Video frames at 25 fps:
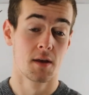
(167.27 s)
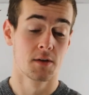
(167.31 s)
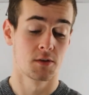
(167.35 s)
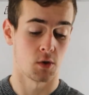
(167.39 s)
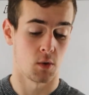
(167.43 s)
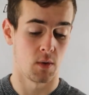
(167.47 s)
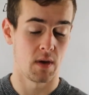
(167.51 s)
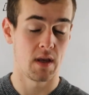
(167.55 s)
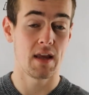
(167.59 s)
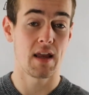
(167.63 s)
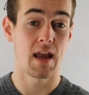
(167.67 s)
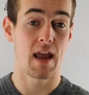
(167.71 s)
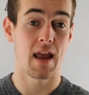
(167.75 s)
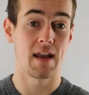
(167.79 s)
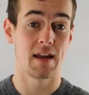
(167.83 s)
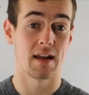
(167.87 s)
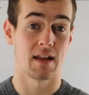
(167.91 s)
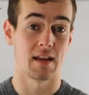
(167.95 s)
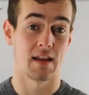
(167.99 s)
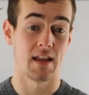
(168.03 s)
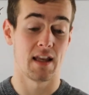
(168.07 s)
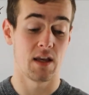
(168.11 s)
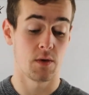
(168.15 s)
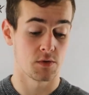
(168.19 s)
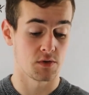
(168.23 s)
So he ate
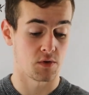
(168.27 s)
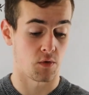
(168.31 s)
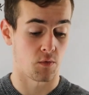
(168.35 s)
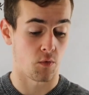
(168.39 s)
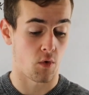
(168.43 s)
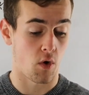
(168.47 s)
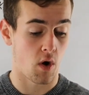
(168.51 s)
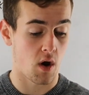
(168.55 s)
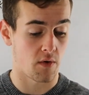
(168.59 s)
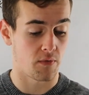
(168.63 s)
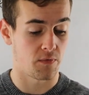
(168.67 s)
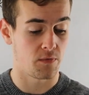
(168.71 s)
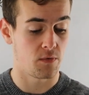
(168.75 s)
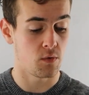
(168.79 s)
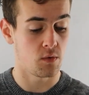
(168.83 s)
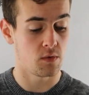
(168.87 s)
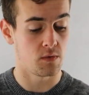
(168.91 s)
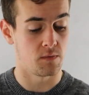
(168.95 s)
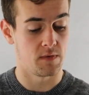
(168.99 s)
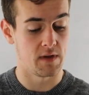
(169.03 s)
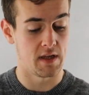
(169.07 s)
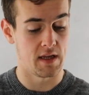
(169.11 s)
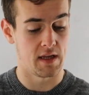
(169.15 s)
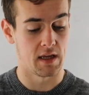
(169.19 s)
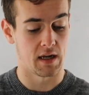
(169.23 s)
a, he was a raw
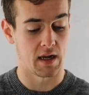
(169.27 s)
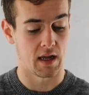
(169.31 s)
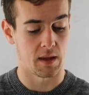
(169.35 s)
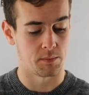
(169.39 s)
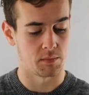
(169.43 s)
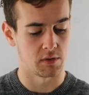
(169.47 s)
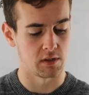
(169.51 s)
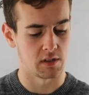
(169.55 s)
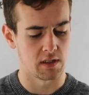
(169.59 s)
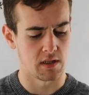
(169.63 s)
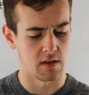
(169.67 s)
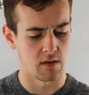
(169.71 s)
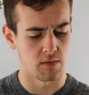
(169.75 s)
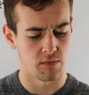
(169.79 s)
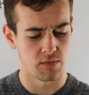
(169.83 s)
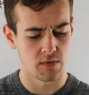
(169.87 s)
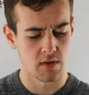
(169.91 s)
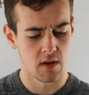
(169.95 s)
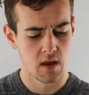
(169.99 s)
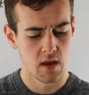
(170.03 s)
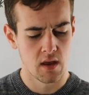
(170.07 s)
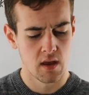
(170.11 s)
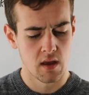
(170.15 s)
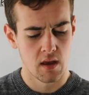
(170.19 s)
food vegan, I believe.